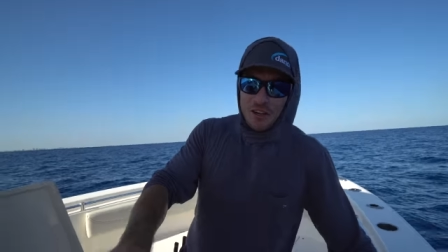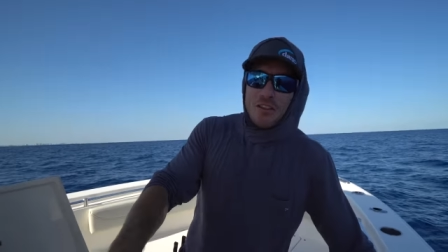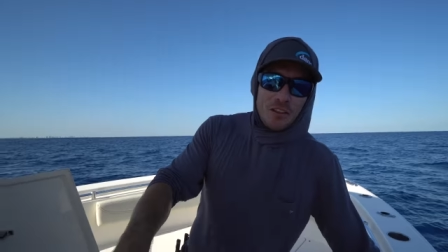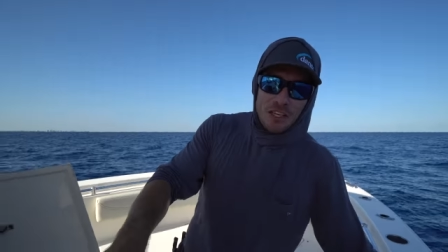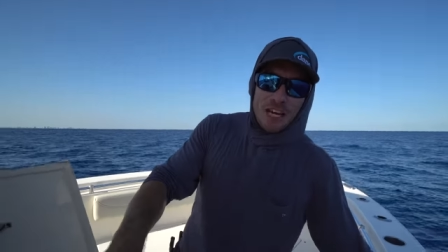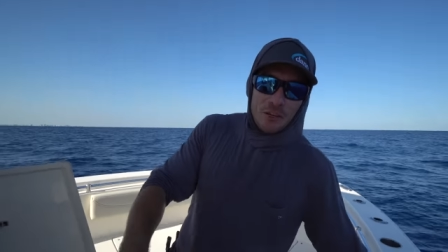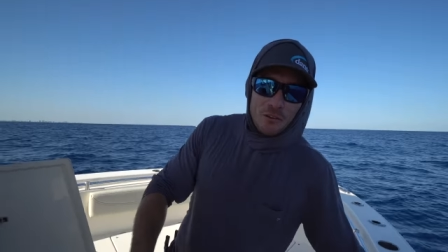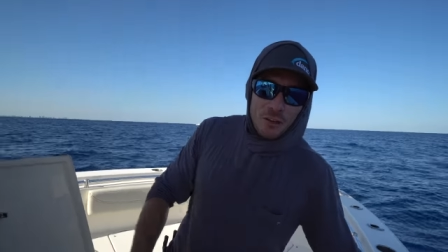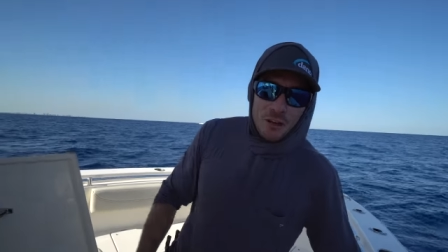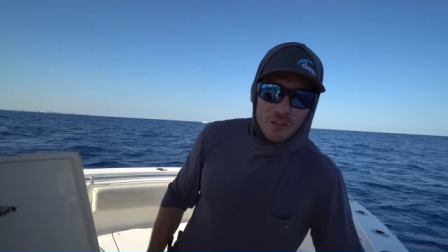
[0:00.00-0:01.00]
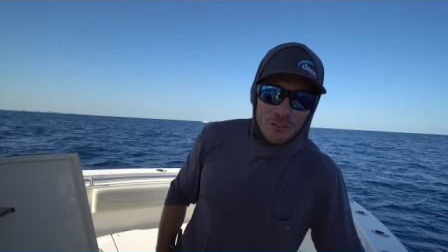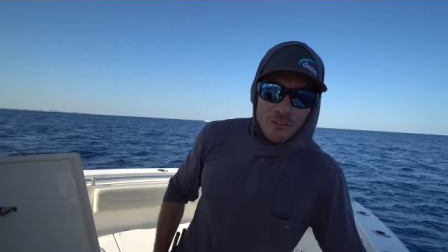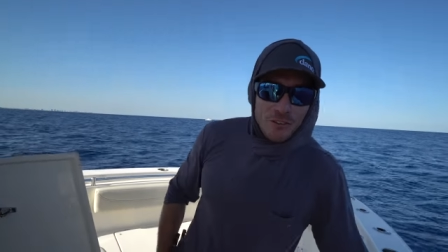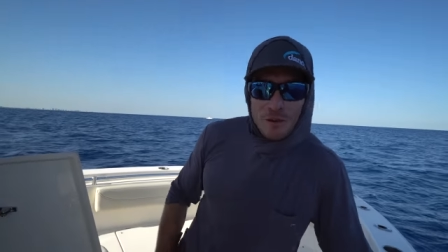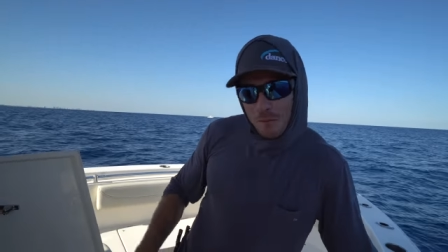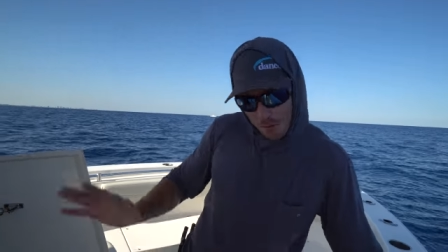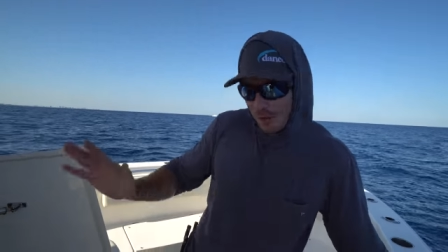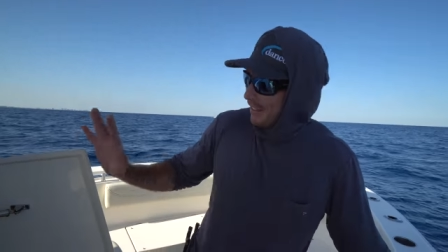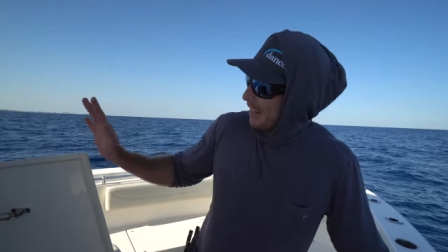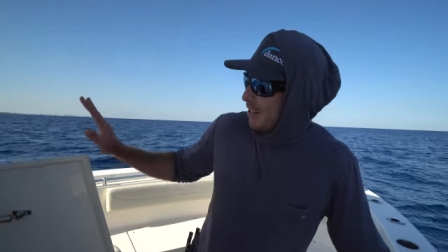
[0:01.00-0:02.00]
not the tile sauce,
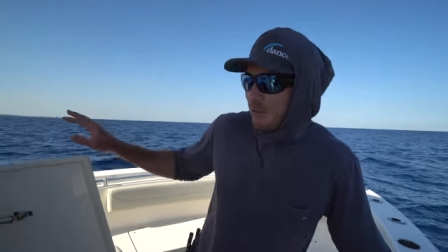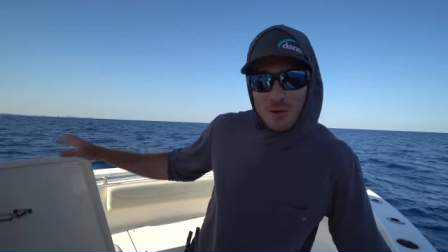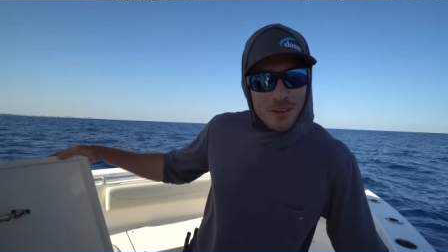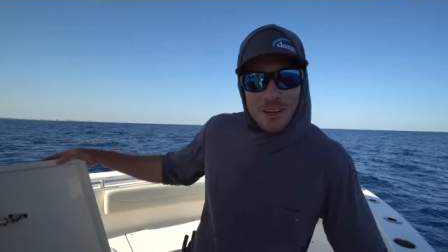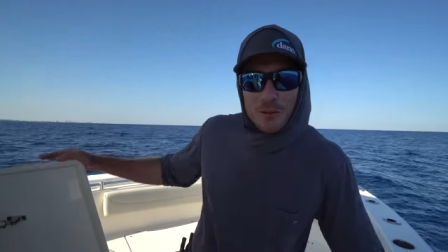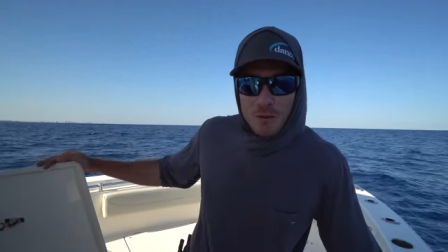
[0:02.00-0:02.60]
but it is what it is.